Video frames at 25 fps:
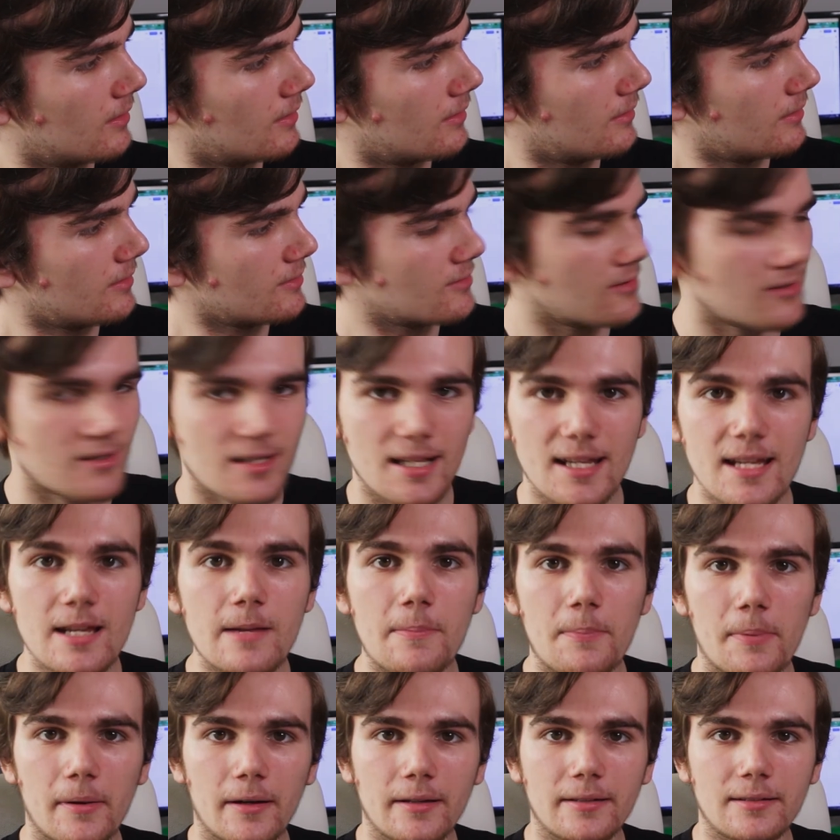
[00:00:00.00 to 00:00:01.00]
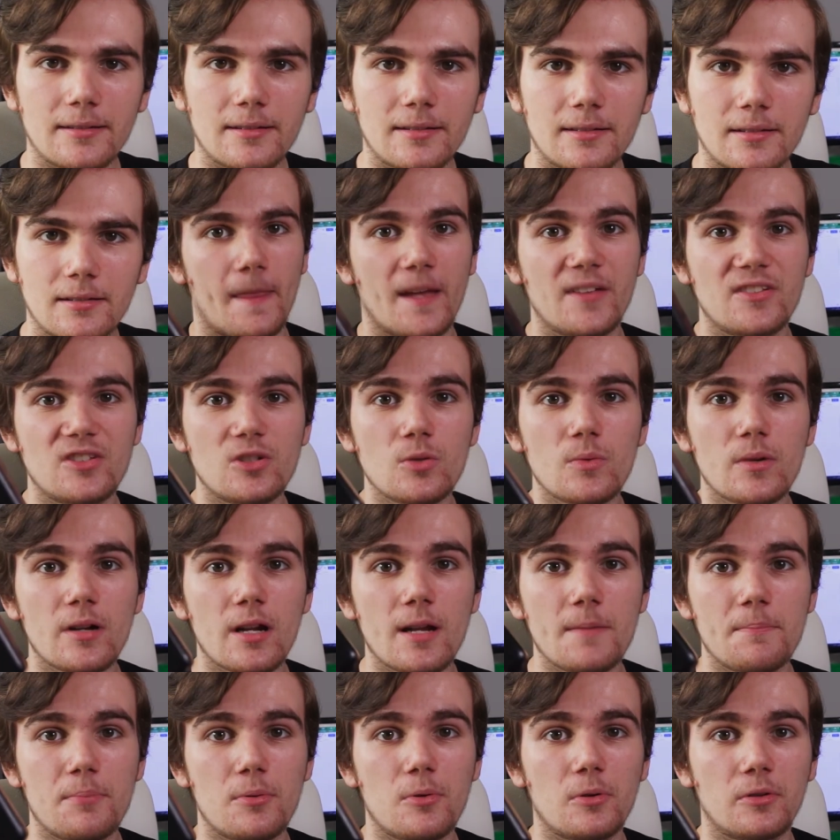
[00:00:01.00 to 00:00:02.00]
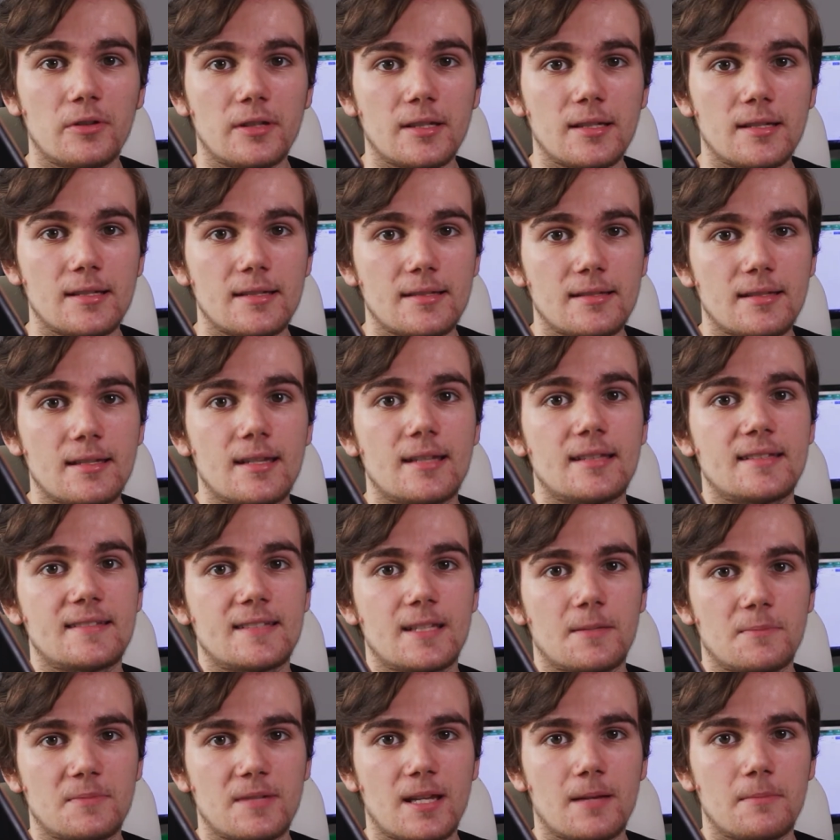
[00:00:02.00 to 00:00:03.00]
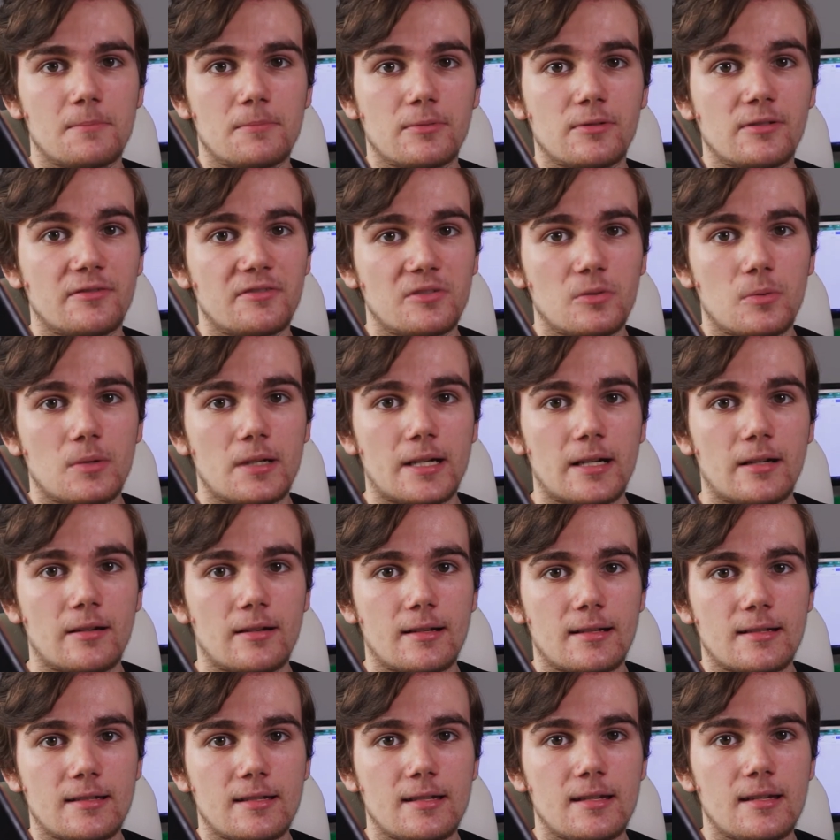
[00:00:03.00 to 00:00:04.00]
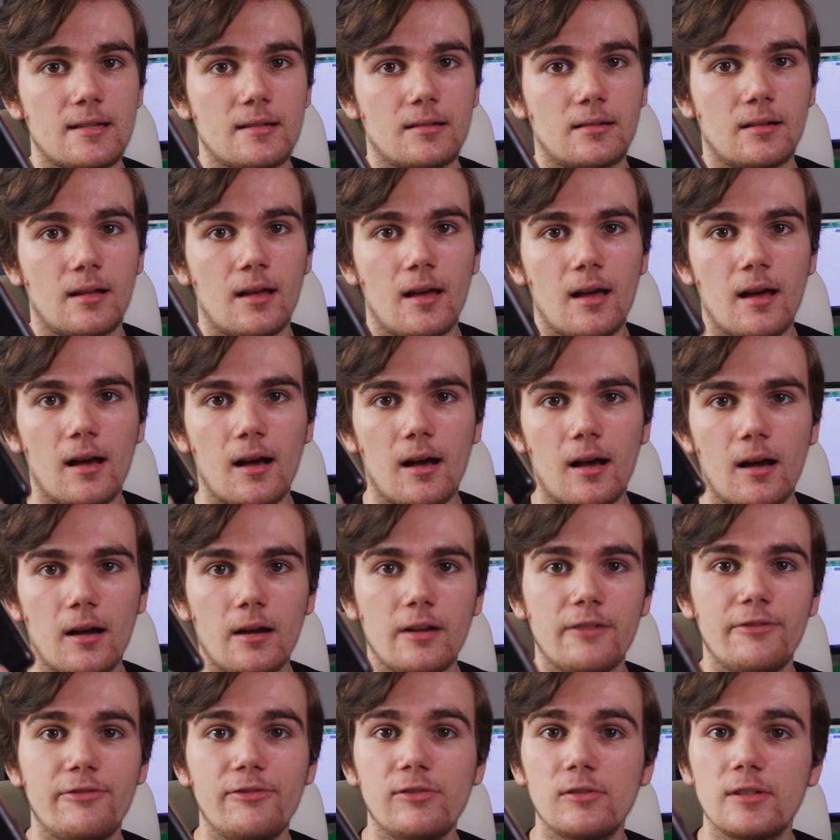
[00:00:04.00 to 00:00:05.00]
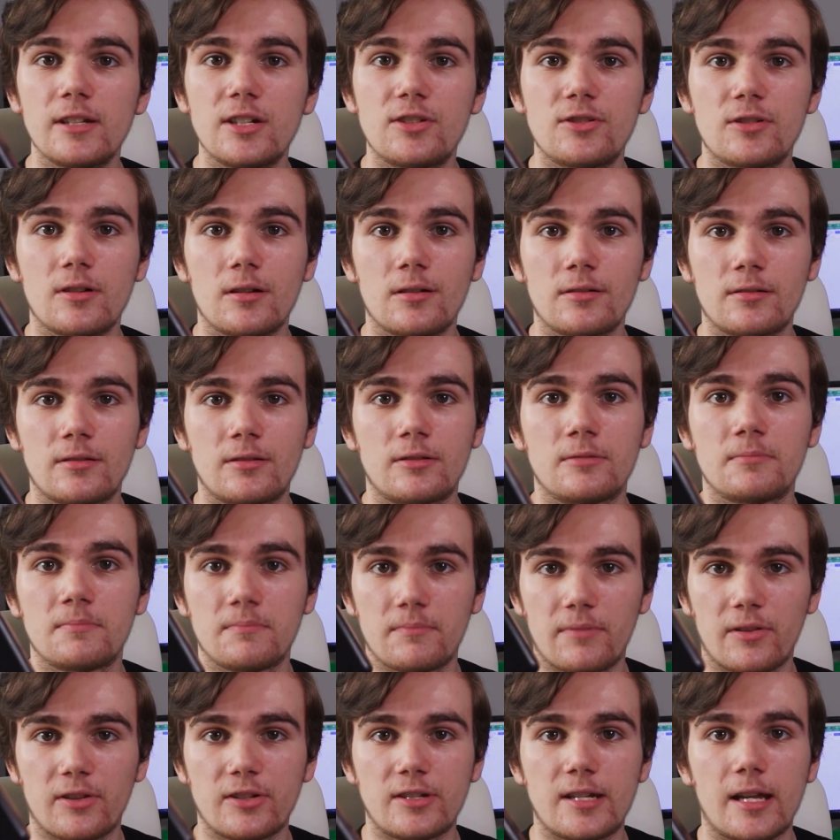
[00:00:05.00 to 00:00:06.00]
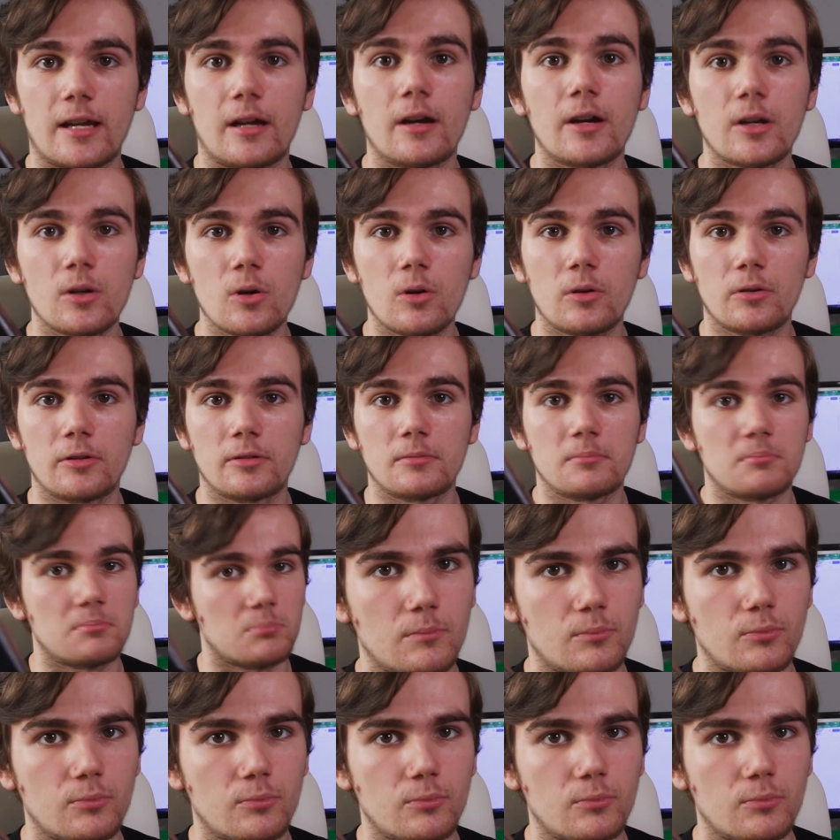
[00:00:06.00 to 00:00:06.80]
They're just earbuds. And so when I bought these in September of 2019, I fully charged them the day I got them.